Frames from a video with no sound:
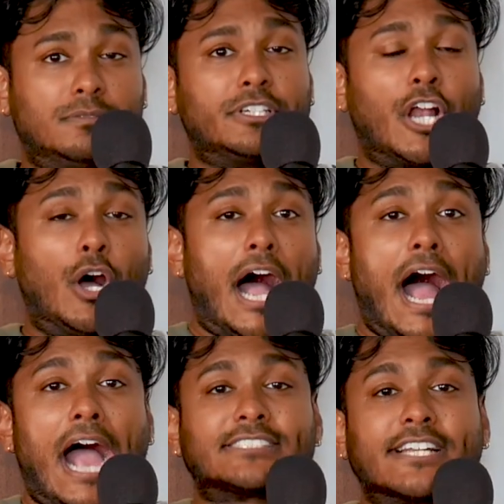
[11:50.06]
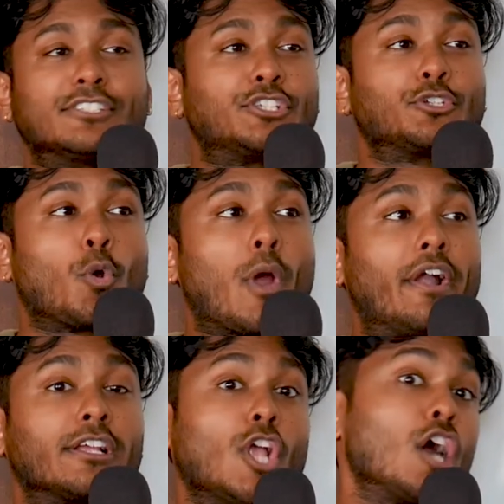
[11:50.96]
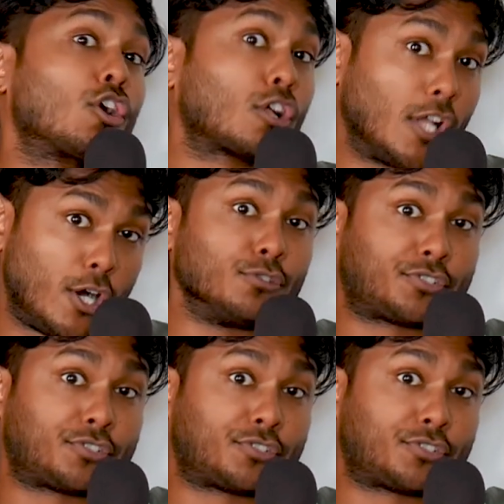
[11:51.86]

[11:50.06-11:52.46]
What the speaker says: You know, I sentence you to wearing longer clothes.